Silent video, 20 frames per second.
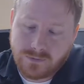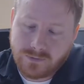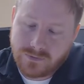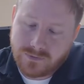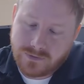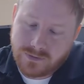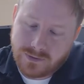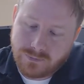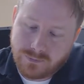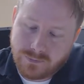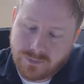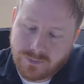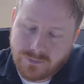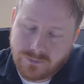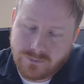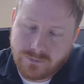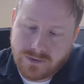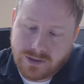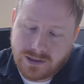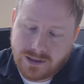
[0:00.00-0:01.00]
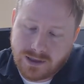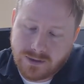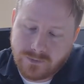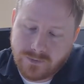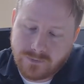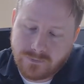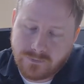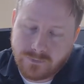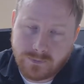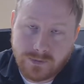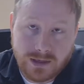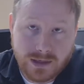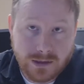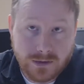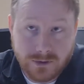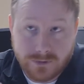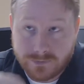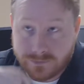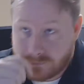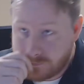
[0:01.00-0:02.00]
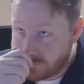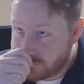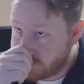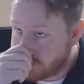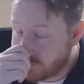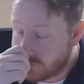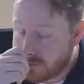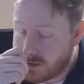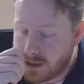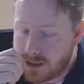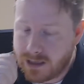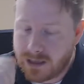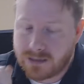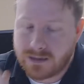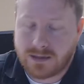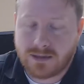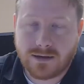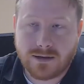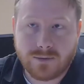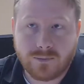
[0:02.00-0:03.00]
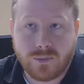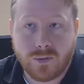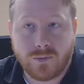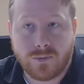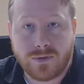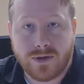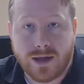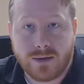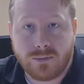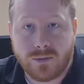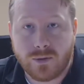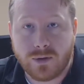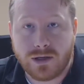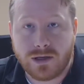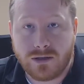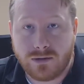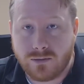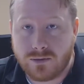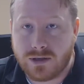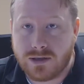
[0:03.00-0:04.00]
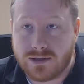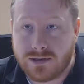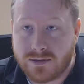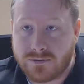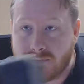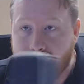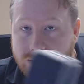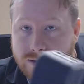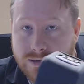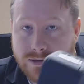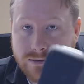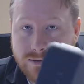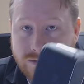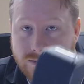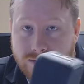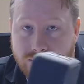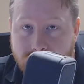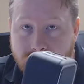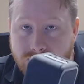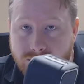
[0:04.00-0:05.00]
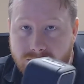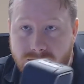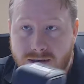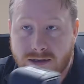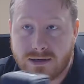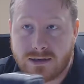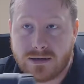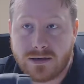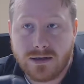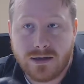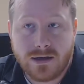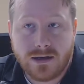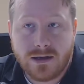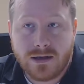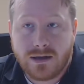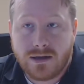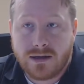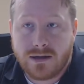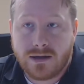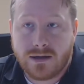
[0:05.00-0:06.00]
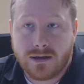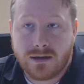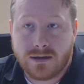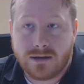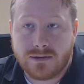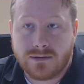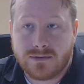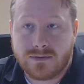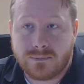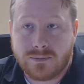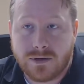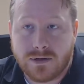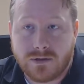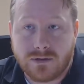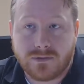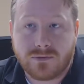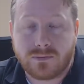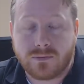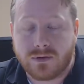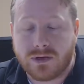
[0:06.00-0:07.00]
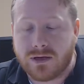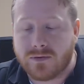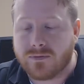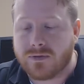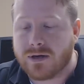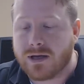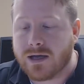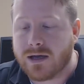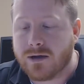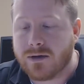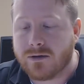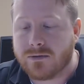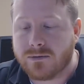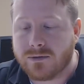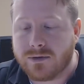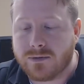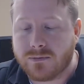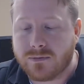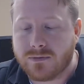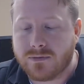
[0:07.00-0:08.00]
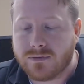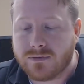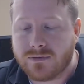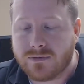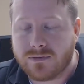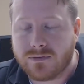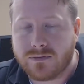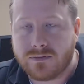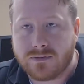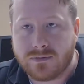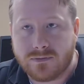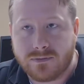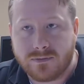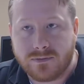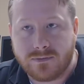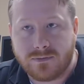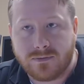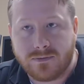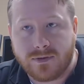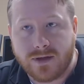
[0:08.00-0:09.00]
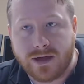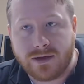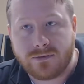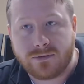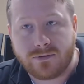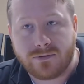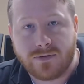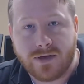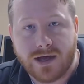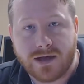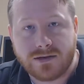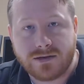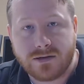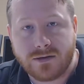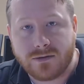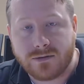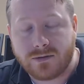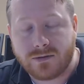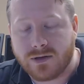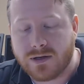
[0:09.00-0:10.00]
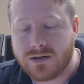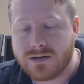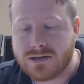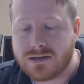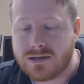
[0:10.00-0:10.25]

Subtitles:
that came up from here, and then at that point, you could definitely tell that this thing died. Speakers were giving out. Lights were flashing all crazy,